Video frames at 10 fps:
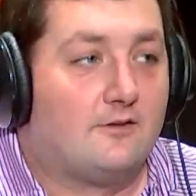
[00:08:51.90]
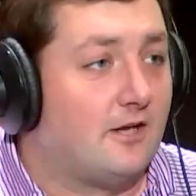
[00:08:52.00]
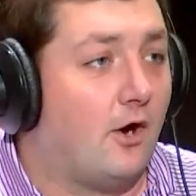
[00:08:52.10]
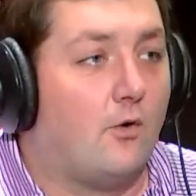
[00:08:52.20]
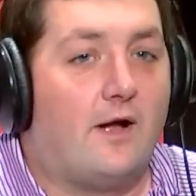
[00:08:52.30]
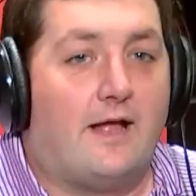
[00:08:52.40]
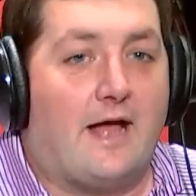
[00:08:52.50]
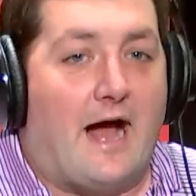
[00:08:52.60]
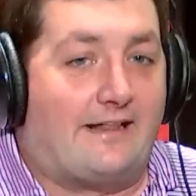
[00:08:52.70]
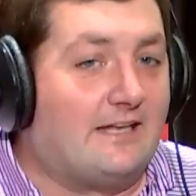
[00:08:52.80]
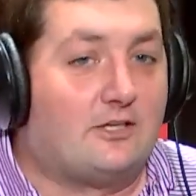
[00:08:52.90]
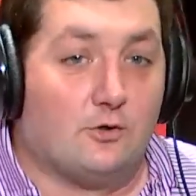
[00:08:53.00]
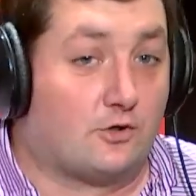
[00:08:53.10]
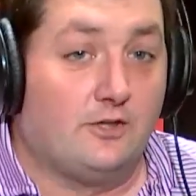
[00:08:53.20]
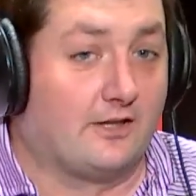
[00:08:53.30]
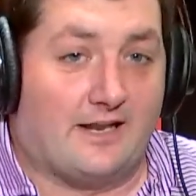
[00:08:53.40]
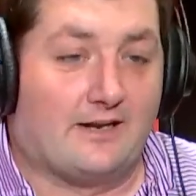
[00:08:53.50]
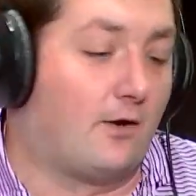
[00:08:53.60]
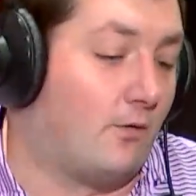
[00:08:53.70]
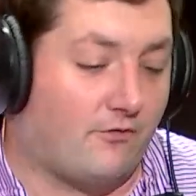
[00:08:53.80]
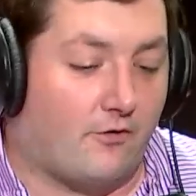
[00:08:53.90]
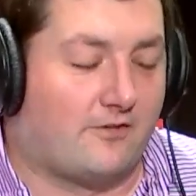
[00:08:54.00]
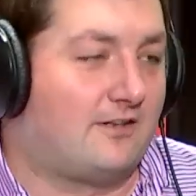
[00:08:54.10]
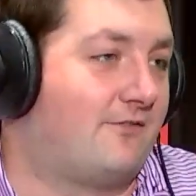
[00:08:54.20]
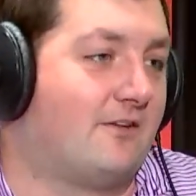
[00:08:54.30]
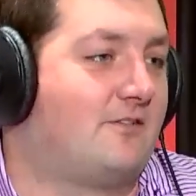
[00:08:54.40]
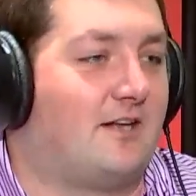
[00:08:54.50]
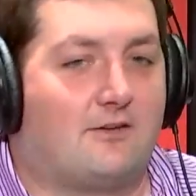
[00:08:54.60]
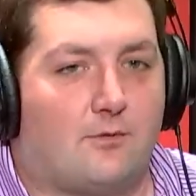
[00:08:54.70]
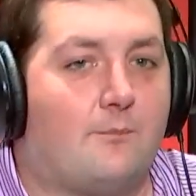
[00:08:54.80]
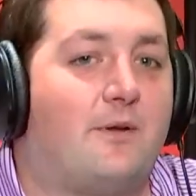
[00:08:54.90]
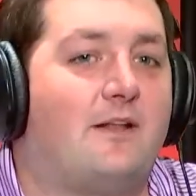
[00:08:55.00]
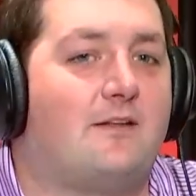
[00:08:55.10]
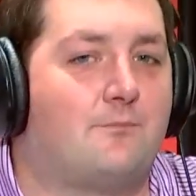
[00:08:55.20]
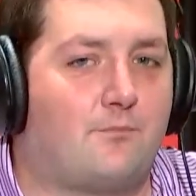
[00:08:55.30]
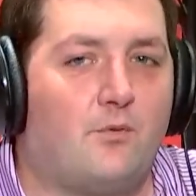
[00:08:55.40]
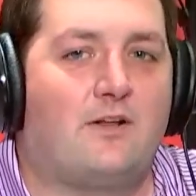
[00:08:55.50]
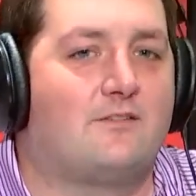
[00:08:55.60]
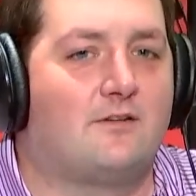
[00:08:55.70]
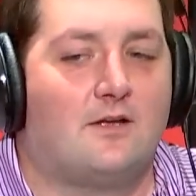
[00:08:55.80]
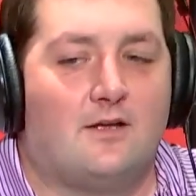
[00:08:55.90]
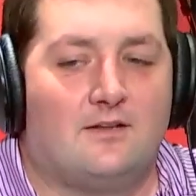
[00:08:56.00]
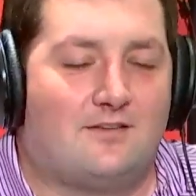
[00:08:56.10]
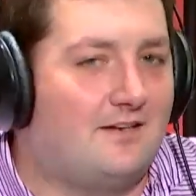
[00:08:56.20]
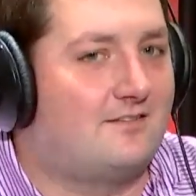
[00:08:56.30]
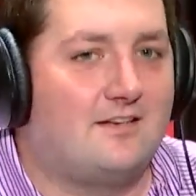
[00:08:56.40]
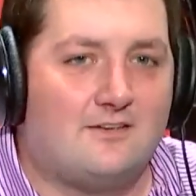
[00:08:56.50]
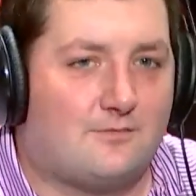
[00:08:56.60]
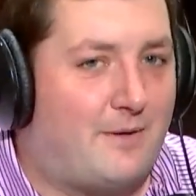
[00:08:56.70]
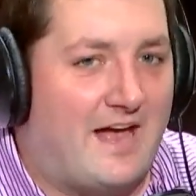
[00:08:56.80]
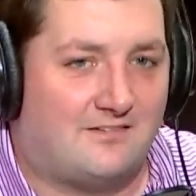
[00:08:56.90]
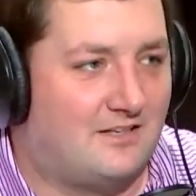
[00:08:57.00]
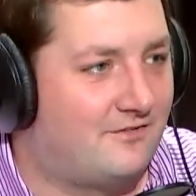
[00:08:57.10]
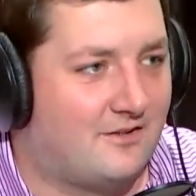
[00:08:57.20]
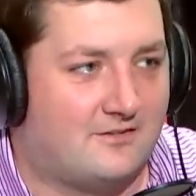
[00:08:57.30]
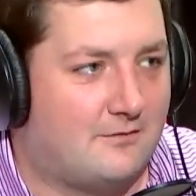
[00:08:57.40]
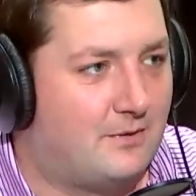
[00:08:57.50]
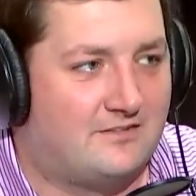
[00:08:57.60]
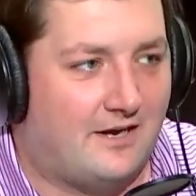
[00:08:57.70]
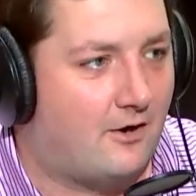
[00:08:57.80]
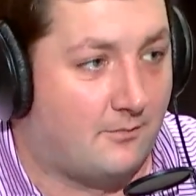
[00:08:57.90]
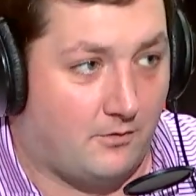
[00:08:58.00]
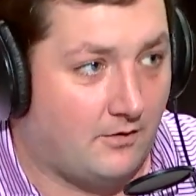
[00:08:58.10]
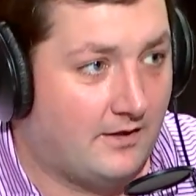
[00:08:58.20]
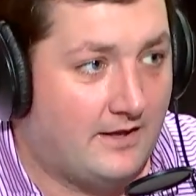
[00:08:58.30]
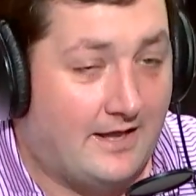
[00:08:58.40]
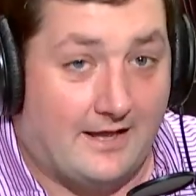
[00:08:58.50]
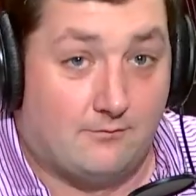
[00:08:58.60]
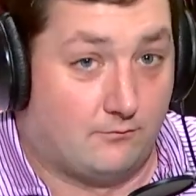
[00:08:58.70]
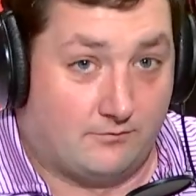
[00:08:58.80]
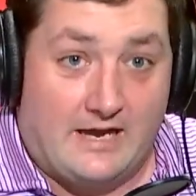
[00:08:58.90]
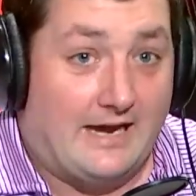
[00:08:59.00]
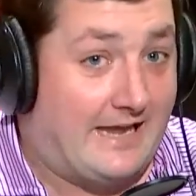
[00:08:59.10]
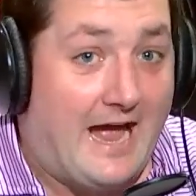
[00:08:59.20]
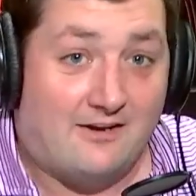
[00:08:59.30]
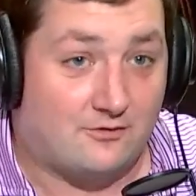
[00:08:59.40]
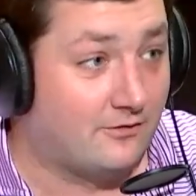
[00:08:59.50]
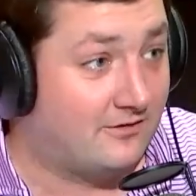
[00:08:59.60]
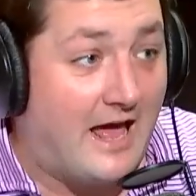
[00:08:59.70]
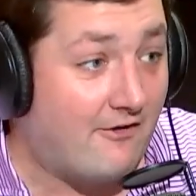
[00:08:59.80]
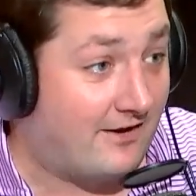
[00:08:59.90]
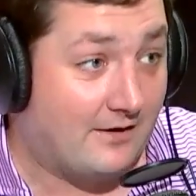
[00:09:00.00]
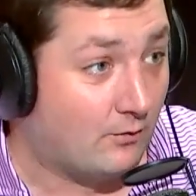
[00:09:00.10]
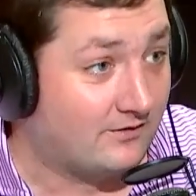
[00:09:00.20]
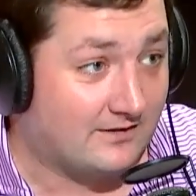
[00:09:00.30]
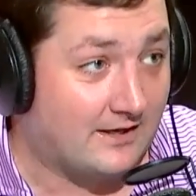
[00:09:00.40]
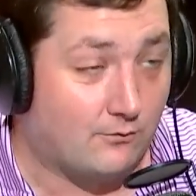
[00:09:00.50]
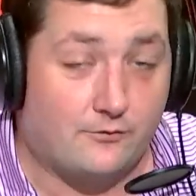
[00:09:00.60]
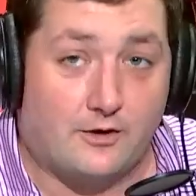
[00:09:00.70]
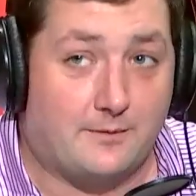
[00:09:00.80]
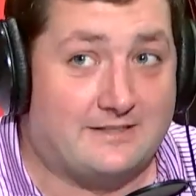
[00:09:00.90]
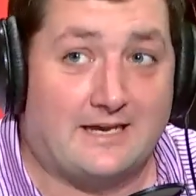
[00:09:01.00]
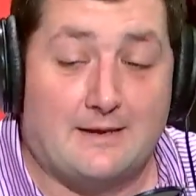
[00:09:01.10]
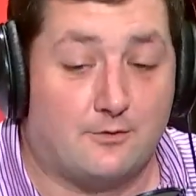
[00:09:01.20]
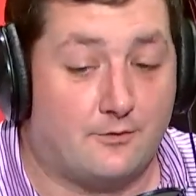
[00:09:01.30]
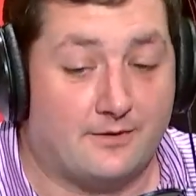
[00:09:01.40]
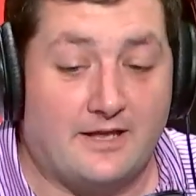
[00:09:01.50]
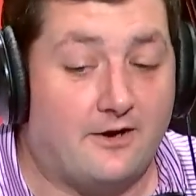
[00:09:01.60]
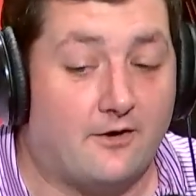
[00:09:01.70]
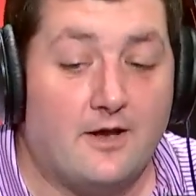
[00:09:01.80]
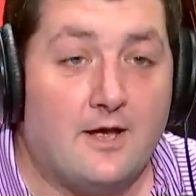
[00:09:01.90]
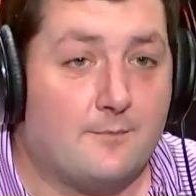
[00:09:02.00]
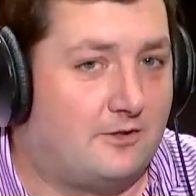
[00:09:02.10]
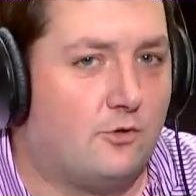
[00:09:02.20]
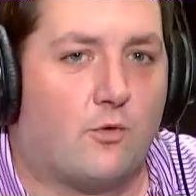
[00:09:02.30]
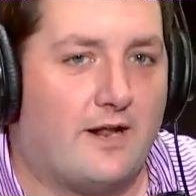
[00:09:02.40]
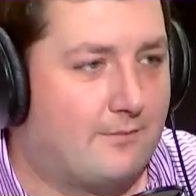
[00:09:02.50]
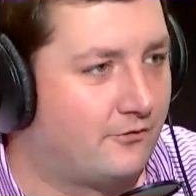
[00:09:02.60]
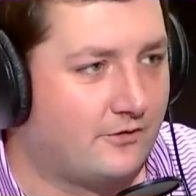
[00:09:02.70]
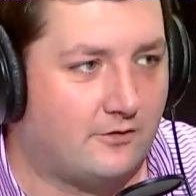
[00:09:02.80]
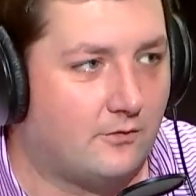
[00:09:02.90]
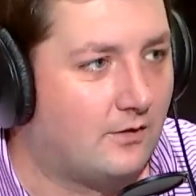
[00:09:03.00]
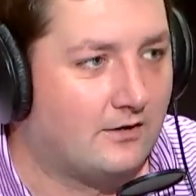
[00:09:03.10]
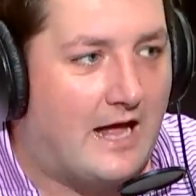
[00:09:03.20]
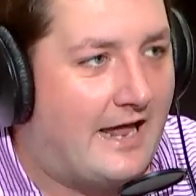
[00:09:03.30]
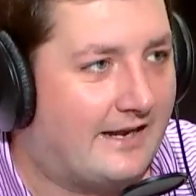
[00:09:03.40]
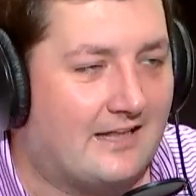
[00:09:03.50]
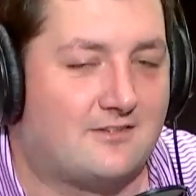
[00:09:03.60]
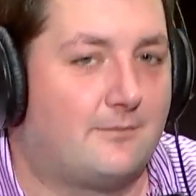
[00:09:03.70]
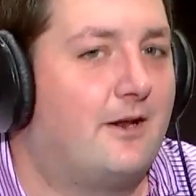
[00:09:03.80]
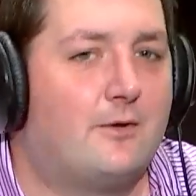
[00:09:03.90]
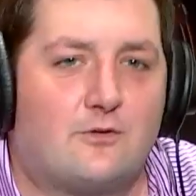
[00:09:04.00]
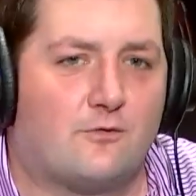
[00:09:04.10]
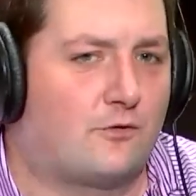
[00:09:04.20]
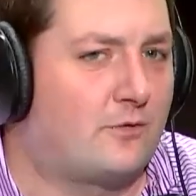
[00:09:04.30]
So I think you could look at it and go, well, Florida's defense stinks. But the point is, Tennessee's pass defense had been terrible and got gashed on Saturday once again. We'll talk about that game a little bit later. But you weren't able to do a lot against him. I know he threw for